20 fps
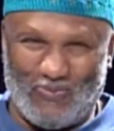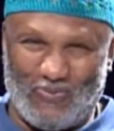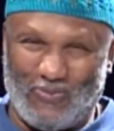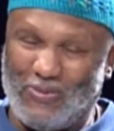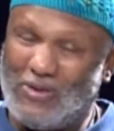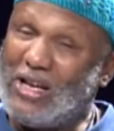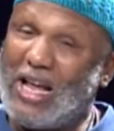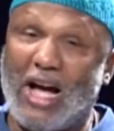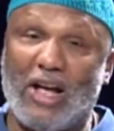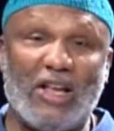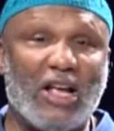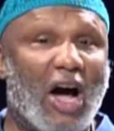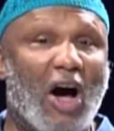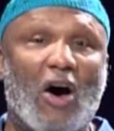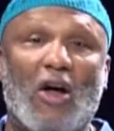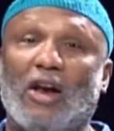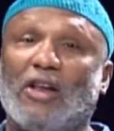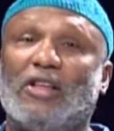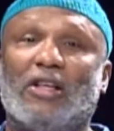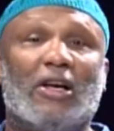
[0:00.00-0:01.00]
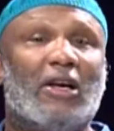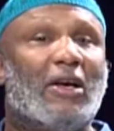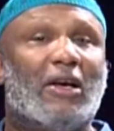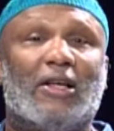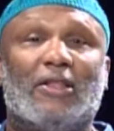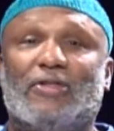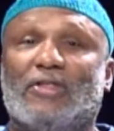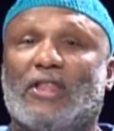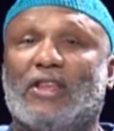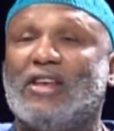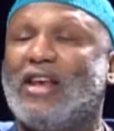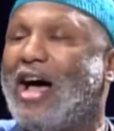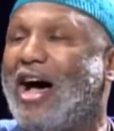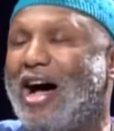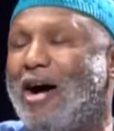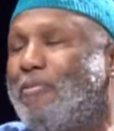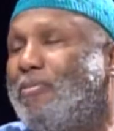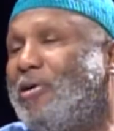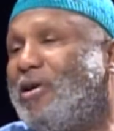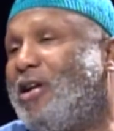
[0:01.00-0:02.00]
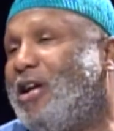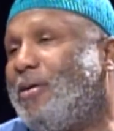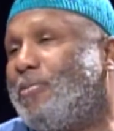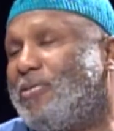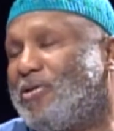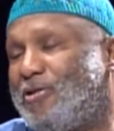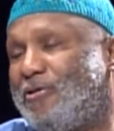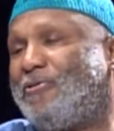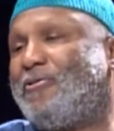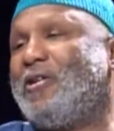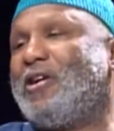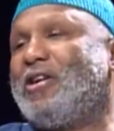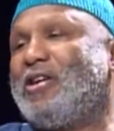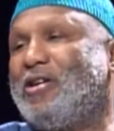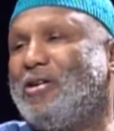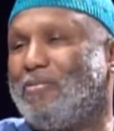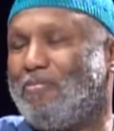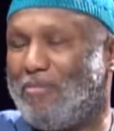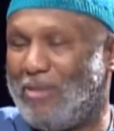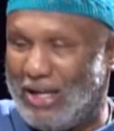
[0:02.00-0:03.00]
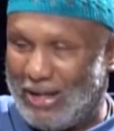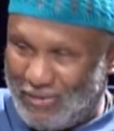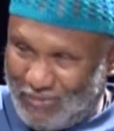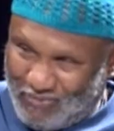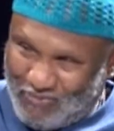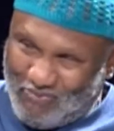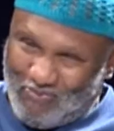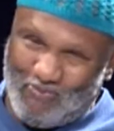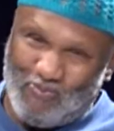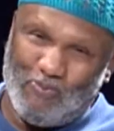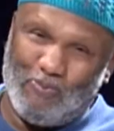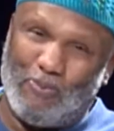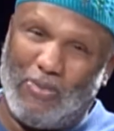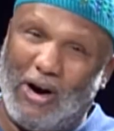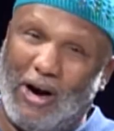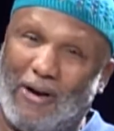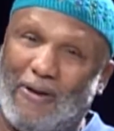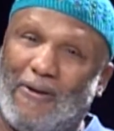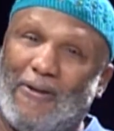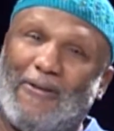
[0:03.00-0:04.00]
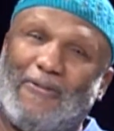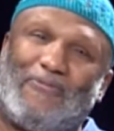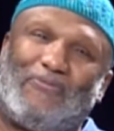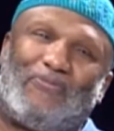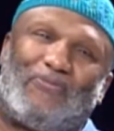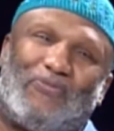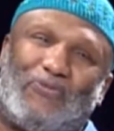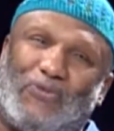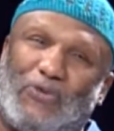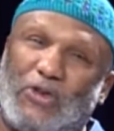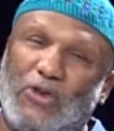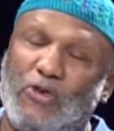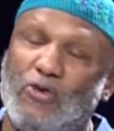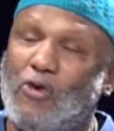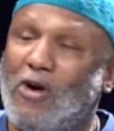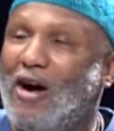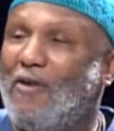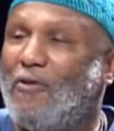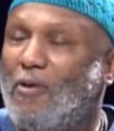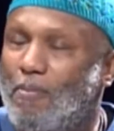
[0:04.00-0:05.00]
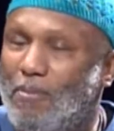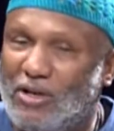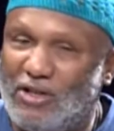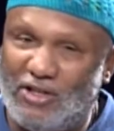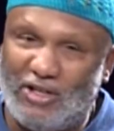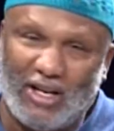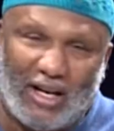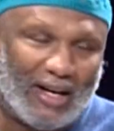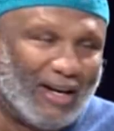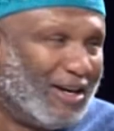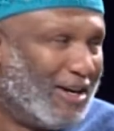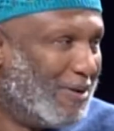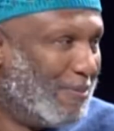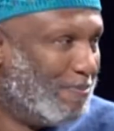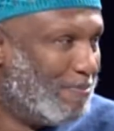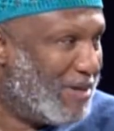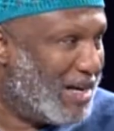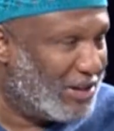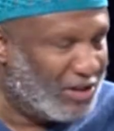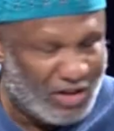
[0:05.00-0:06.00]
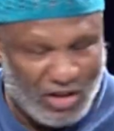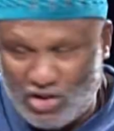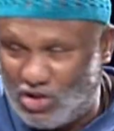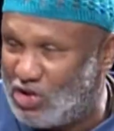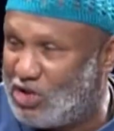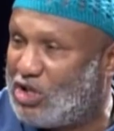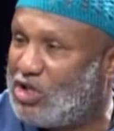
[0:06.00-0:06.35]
Y'all, the non-believer is funny to me. But do you have a particular message